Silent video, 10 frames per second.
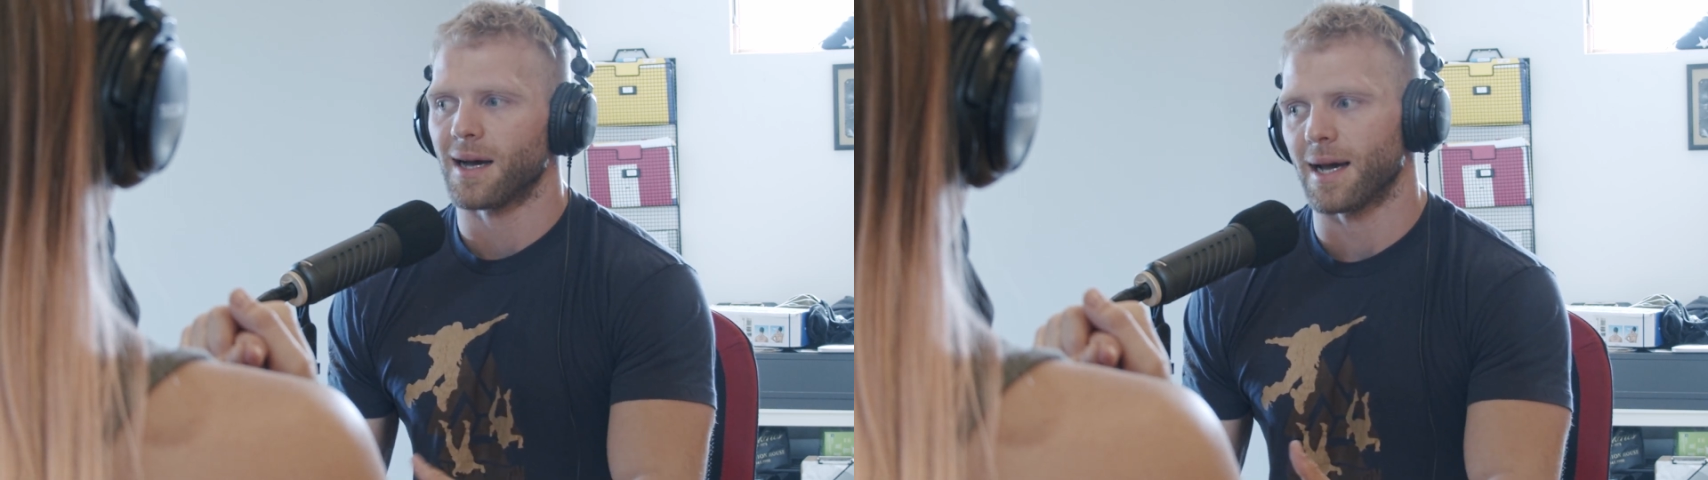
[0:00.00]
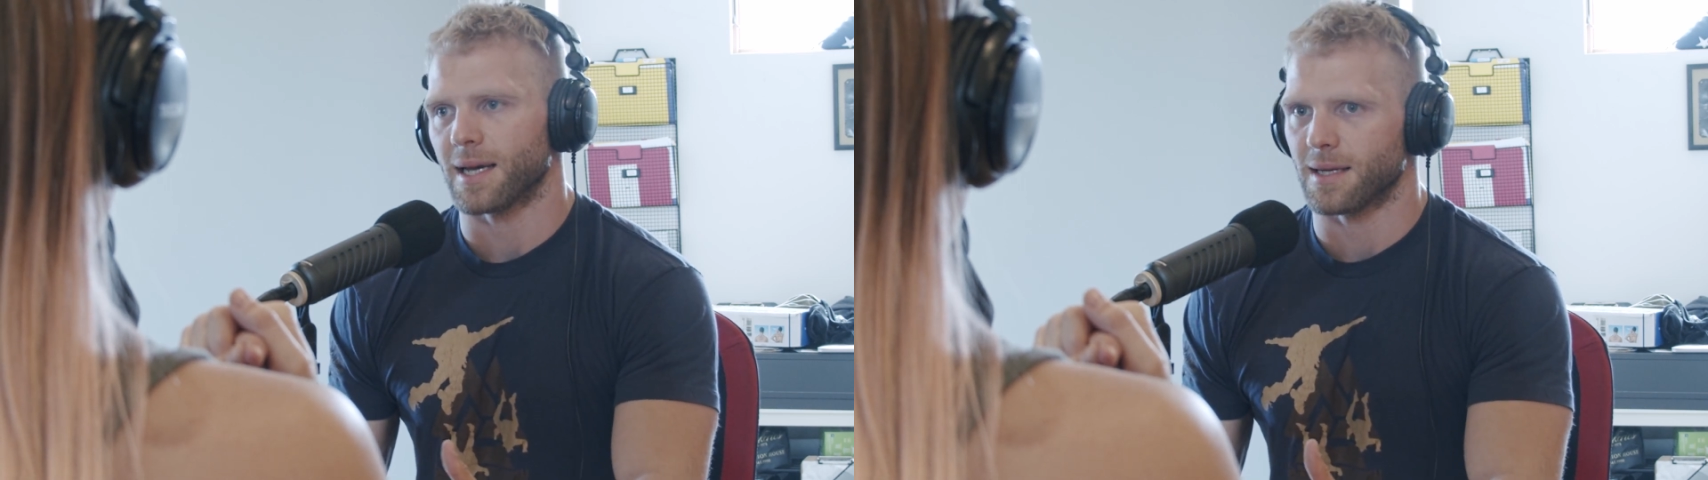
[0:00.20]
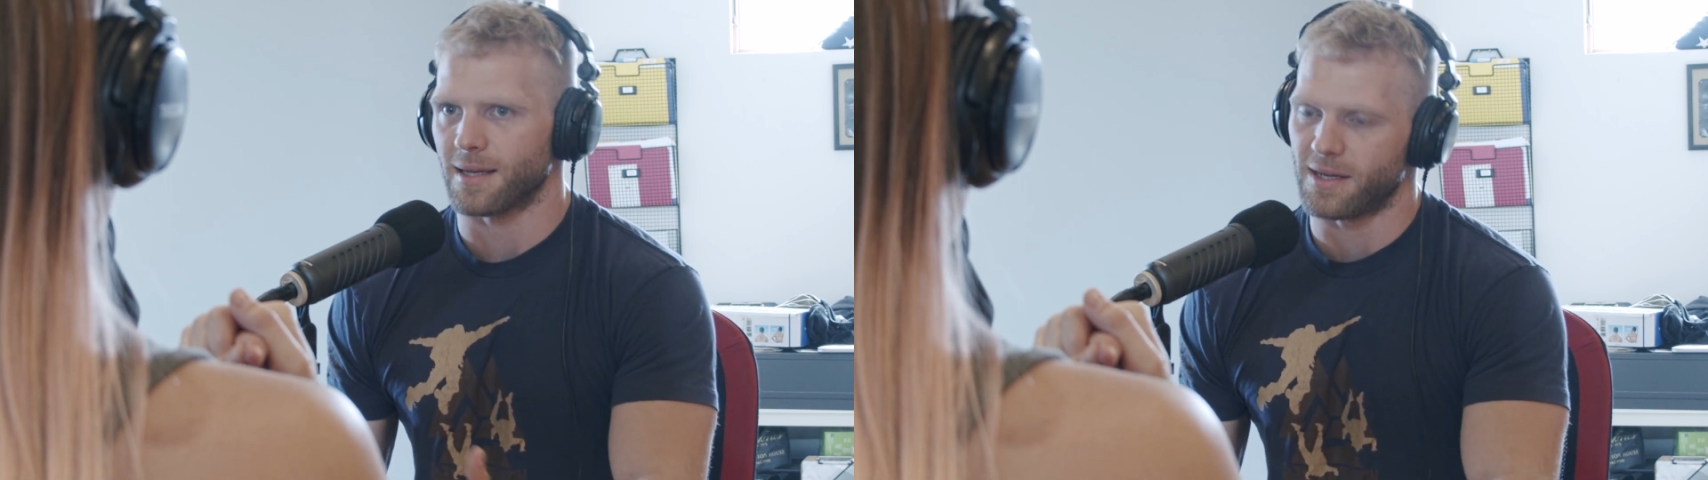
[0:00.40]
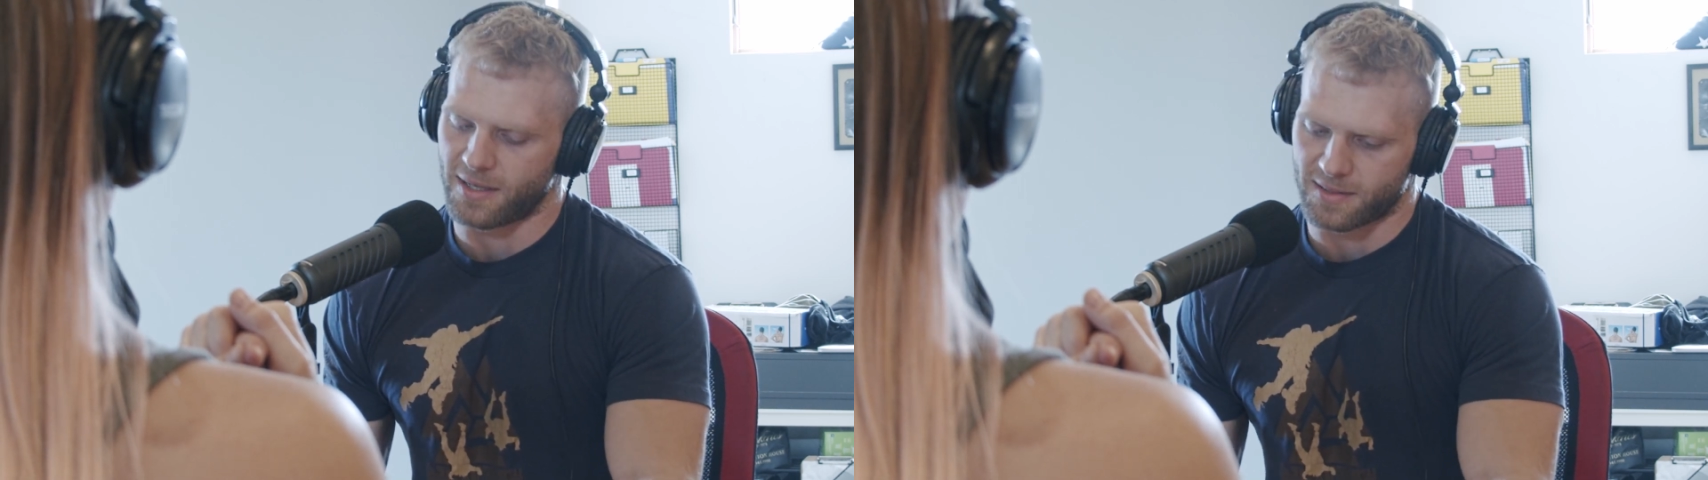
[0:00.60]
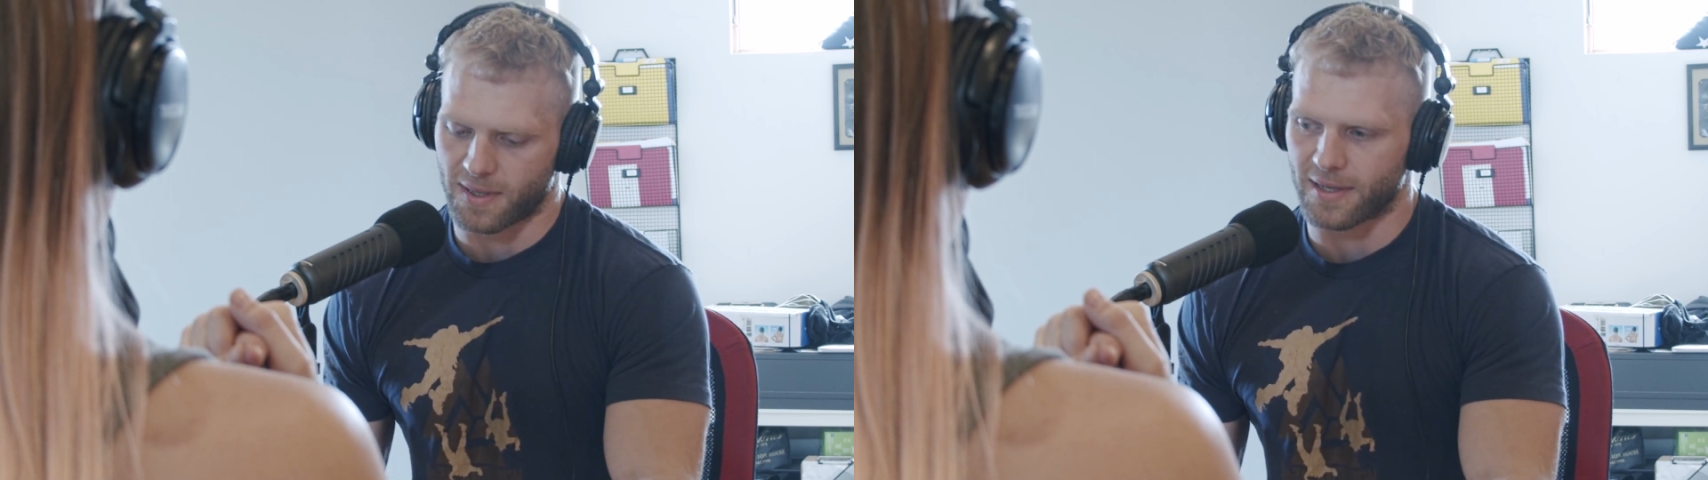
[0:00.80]
I can, and you
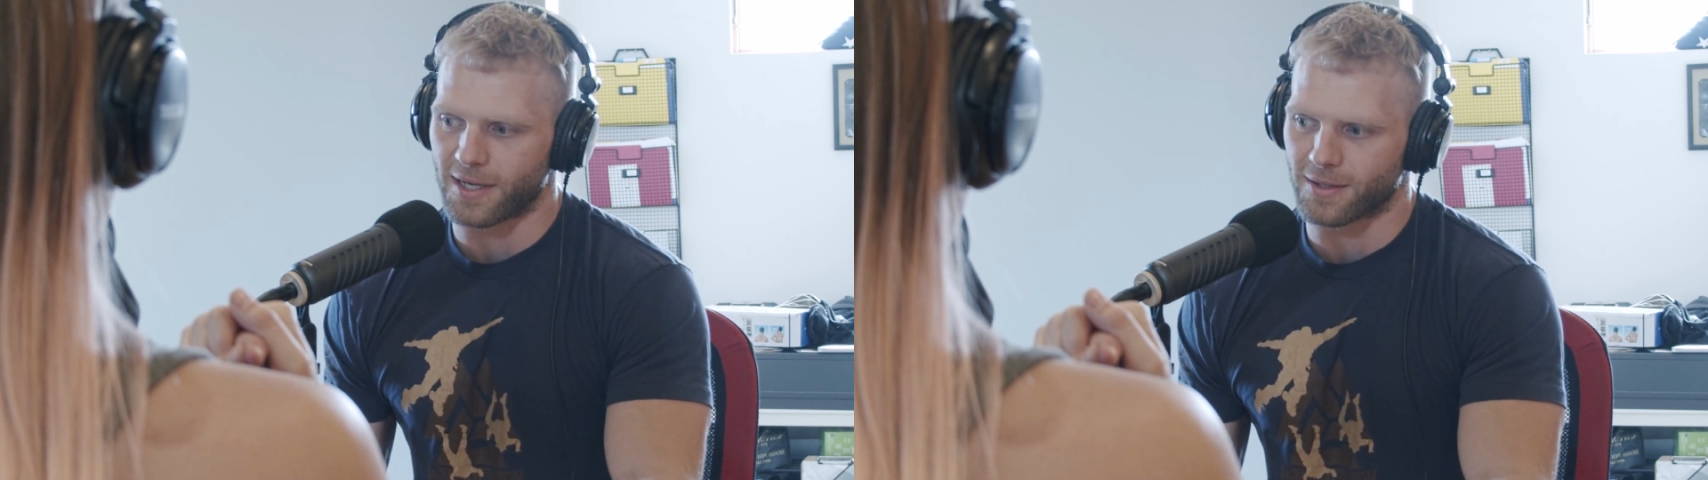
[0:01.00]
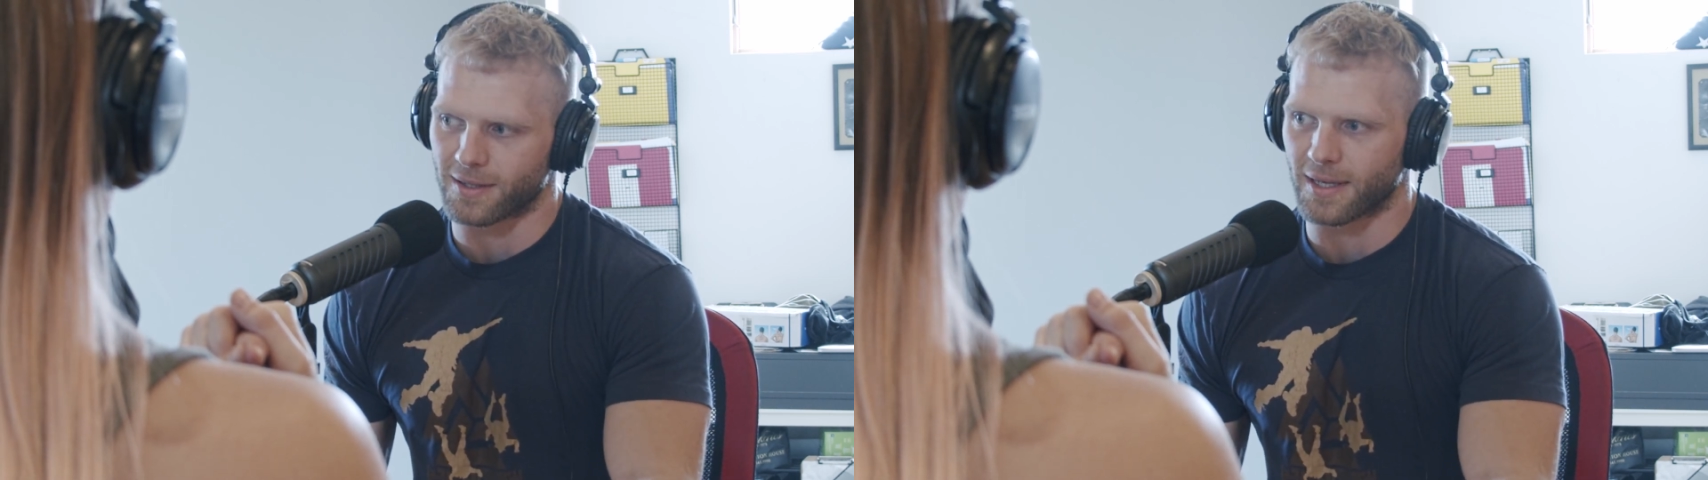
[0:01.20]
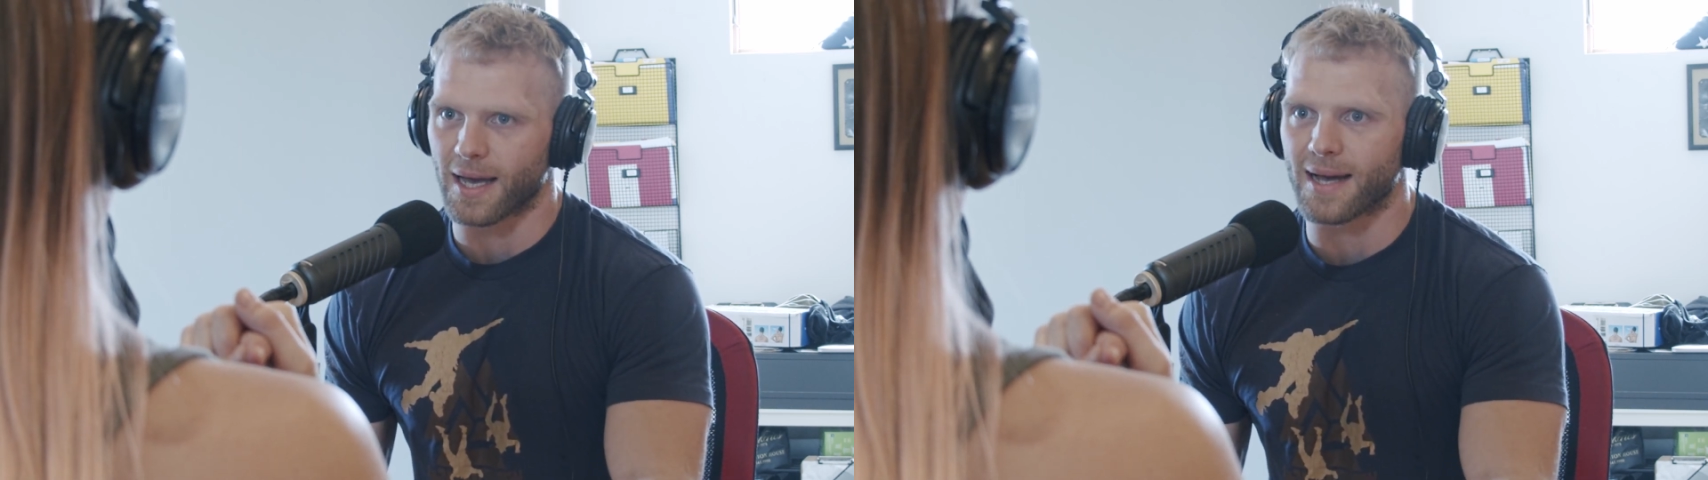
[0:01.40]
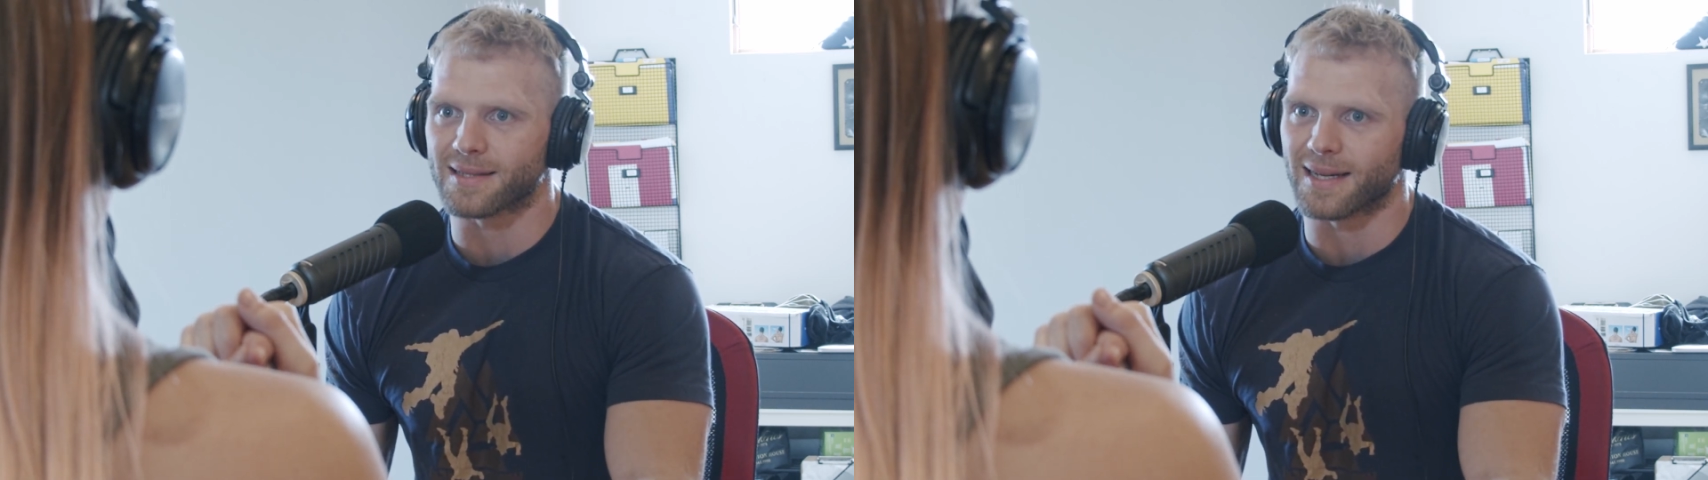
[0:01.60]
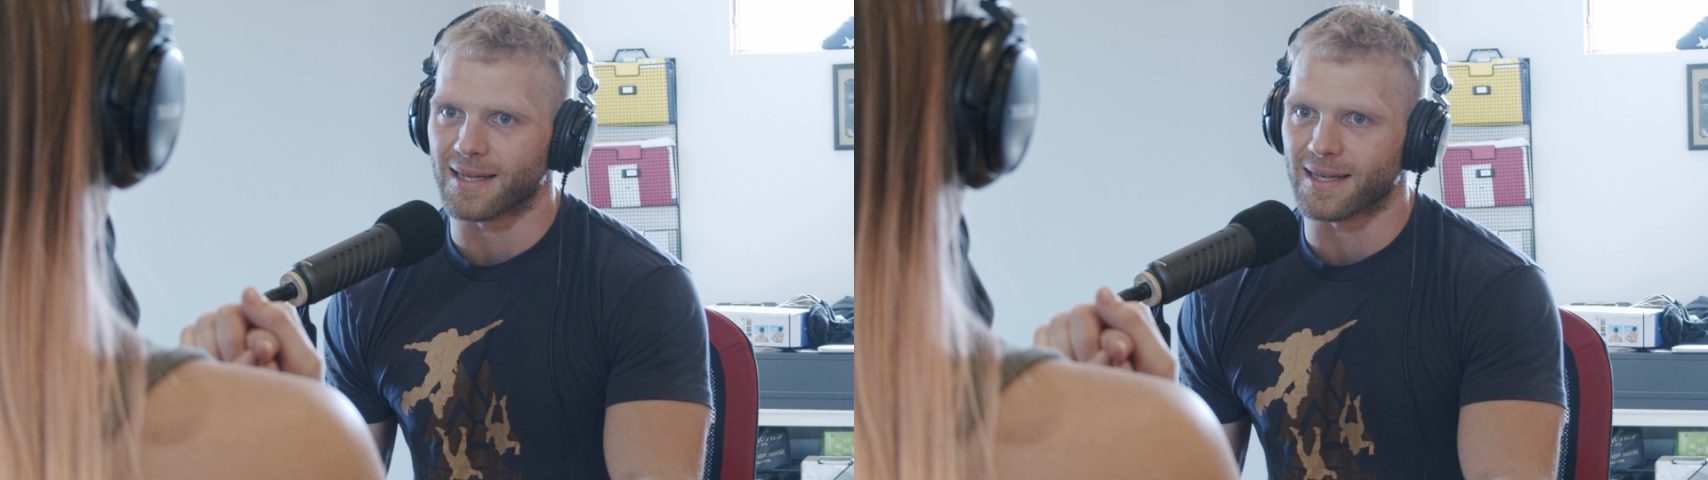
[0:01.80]
guys probably hear it on the cast,